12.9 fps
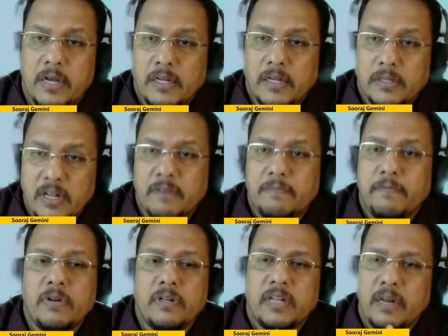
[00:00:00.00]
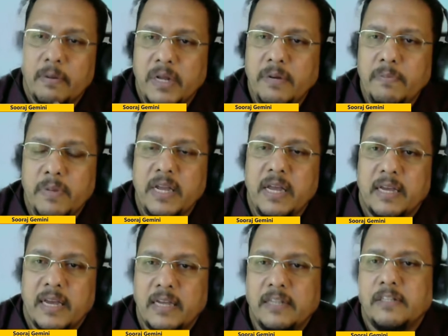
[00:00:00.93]
So therefore, there might be a
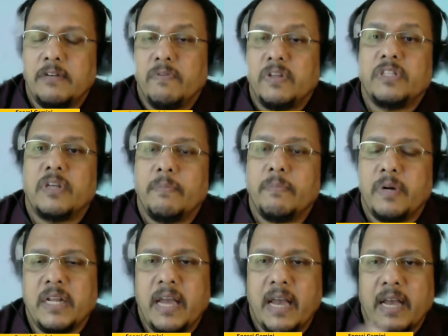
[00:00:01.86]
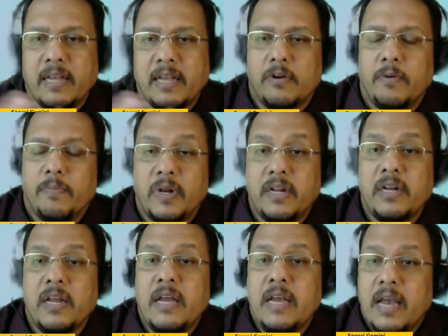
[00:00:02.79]
case in which somebody has a
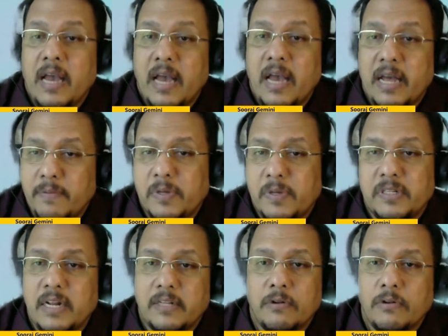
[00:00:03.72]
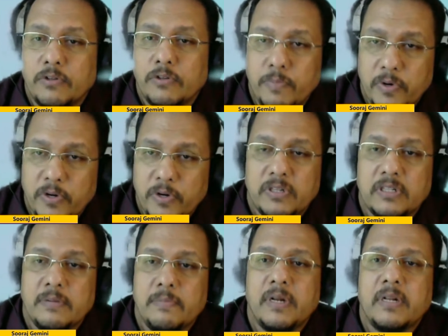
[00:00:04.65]
copyright, another person has also produced a
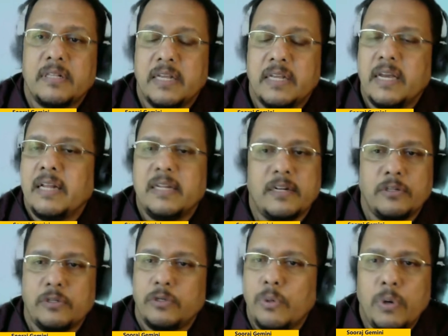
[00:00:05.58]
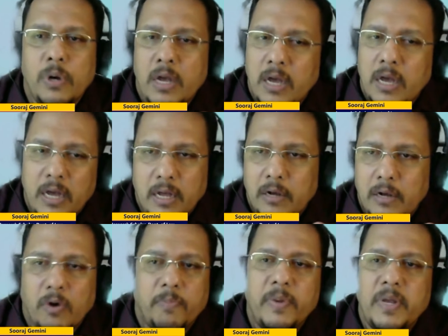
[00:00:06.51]
similar thing, and there is no
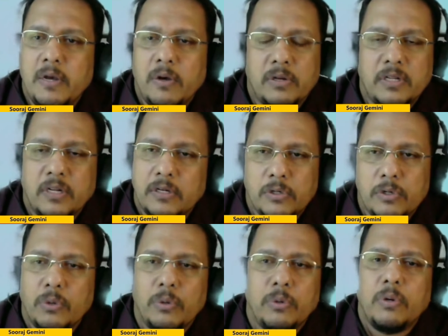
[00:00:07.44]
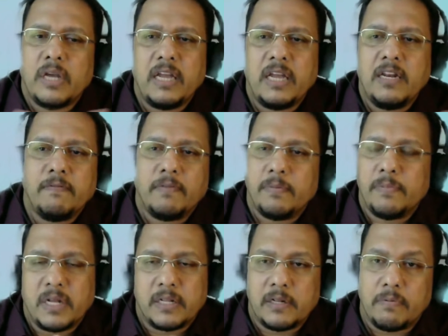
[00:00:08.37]
copying or there is no gaining from
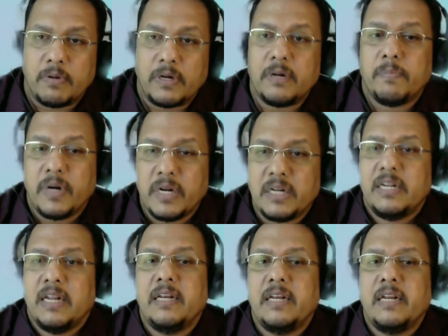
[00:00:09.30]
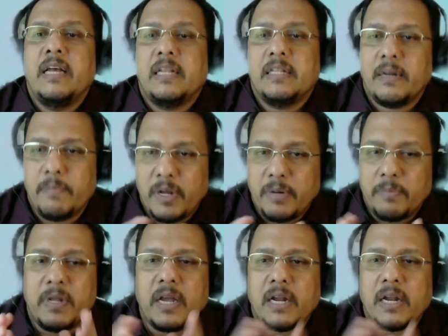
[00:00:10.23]
the other one. But then there might
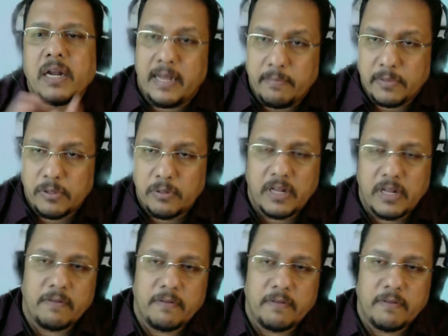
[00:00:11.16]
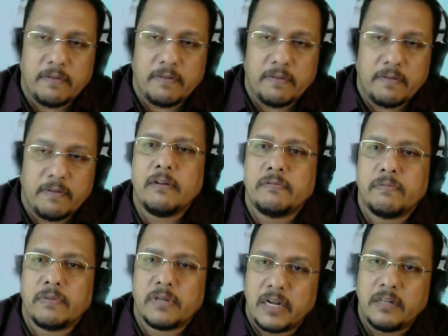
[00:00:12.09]
be a claim. So therefore, these
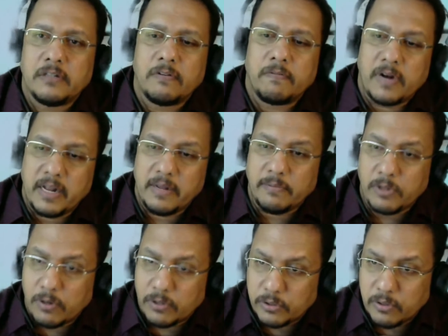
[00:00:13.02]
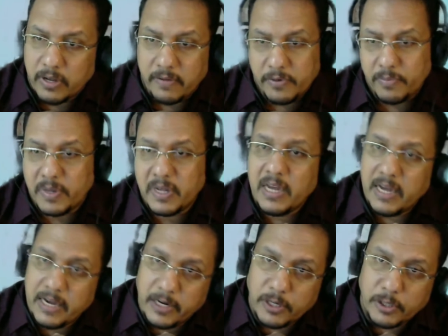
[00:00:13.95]
kinds of claims also have to be
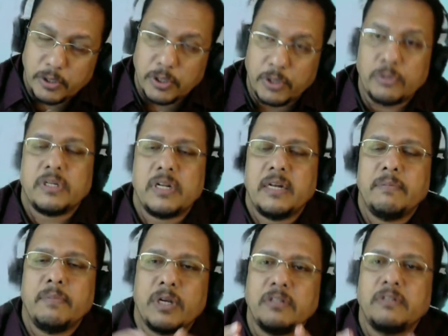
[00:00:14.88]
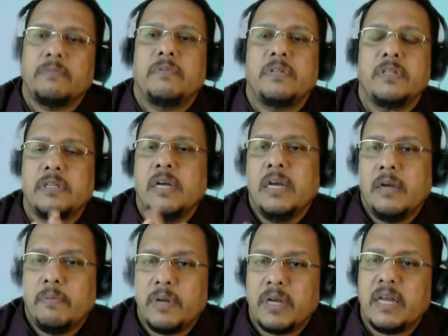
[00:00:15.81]
introduced, and because of this,
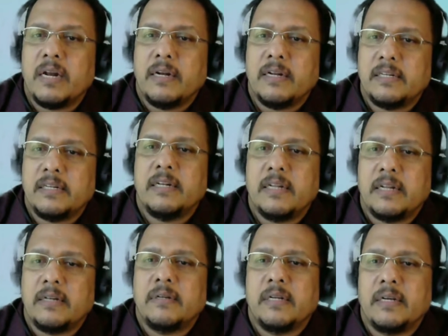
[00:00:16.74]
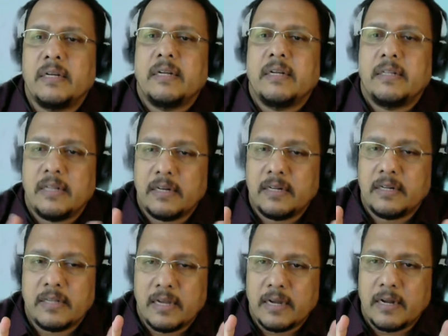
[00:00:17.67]
we can understand that there
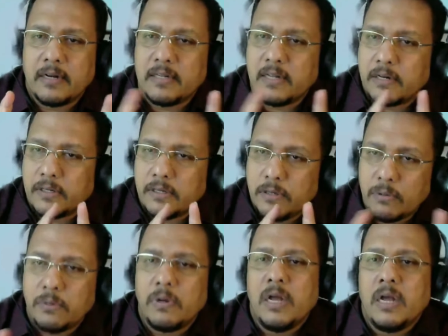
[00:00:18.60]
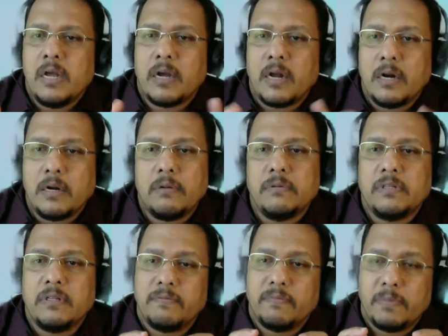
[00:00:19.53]
is no
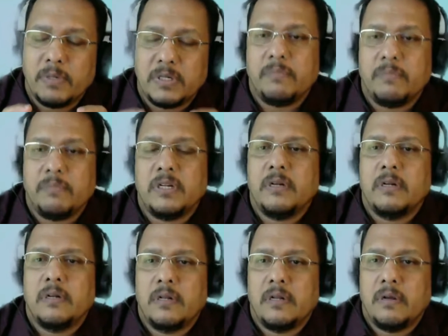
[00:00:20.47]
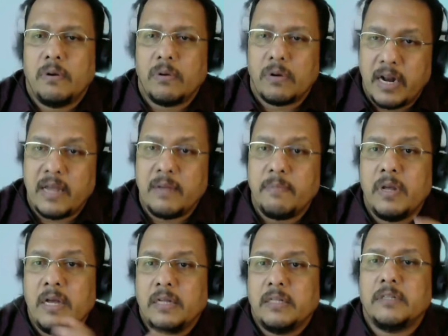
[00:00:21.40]
conducive presumption of claim
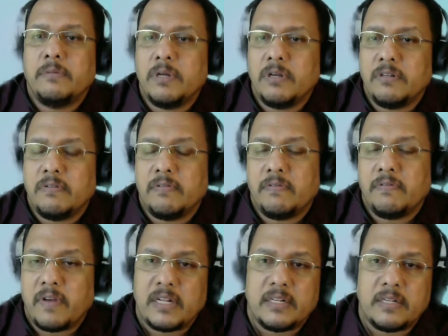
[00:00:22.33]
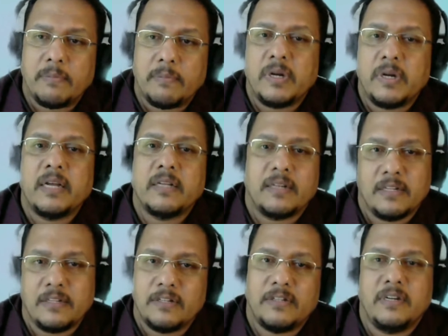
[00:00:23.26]
just because of the fact that somebody has
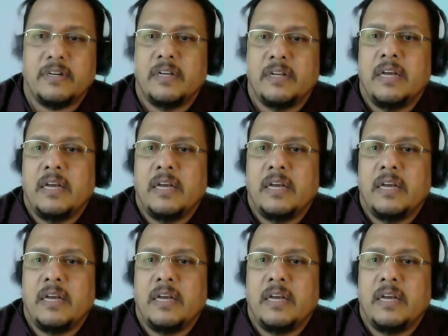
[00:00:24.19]
registered.